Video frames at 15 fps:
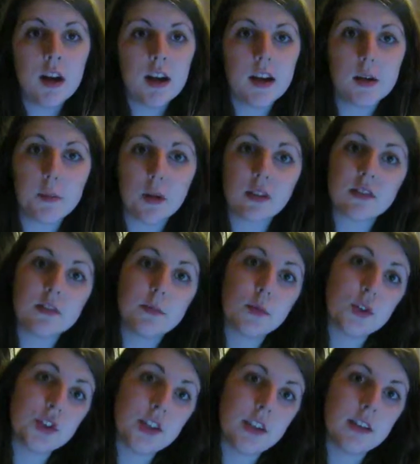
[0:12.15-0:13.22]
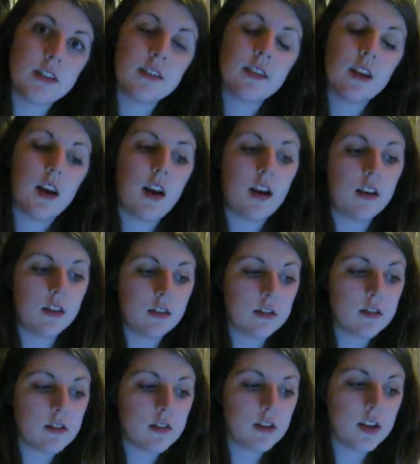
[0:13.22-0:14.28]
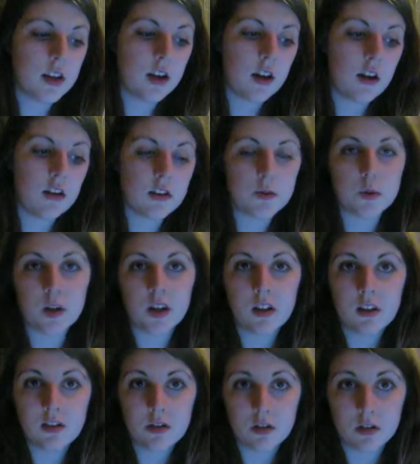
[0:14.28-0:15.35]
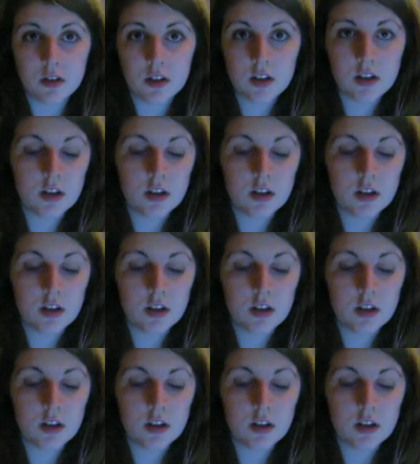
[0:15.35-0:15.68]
in amongst some bushes and the girl is walking her dog.